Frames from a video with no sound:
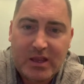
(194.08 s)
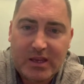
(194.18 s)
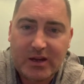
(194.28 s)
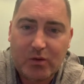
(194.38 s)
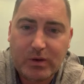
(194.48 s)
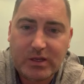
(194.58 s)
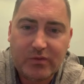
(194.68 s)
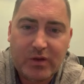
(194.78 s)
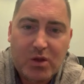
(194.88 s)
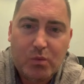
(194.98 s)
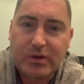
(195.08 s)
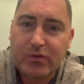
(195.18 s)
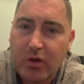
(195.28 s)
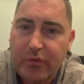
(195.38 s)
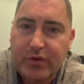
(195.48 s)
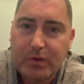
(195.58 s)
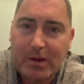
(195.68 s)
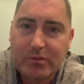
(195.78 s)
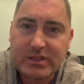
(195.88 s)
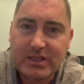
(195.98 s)
when you've got a few
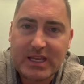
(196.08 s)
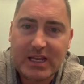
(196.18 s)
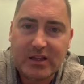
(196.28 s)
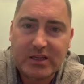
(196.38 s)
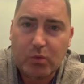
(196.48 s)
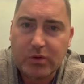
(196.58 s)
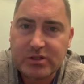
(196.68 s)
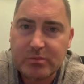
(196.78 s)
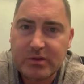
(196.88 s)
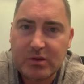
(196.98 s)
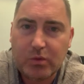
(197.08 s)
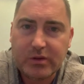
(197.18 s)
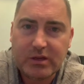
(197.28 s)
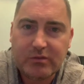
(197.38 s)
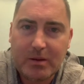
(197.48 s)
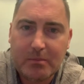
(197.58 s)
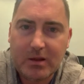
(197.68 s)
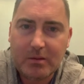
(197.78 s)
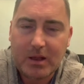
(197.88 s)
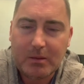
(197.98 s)
hours to kill and you're in
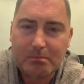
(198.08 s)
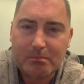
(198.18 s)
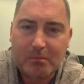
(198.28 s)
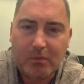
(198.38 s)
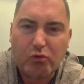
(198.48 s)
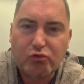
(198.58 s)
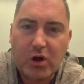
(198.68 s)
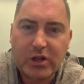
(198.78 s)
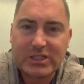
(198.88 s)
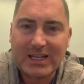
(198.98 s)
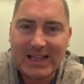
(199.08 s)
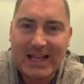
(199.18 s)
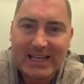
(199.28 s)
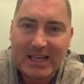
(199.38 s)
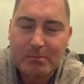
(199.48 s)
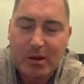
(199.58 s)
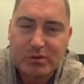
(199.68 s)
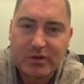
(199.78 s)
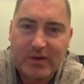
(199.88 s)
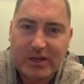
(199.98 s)
a rut, lacking
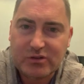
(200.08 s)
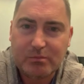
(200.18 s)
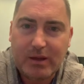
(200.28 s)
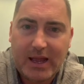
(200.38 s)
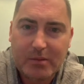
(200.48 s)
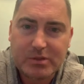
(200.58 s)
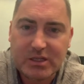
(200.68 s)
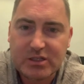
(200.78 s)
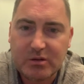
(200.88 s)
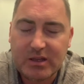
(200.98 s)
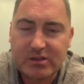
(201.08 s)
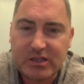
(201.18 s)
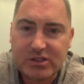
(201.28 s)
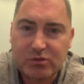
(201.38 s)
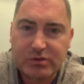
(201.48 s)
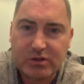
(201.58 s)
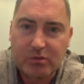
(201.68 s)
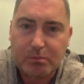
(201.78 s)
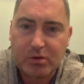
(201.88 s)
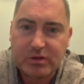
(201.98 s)
motivation perhaps, it's always a
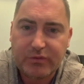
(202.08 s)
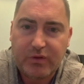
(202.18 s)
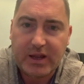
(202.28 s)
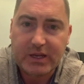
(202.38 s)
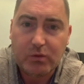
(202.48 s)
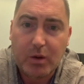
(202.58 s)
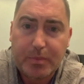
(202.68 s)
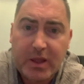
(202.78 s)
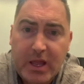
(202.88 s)
good book to fire you up.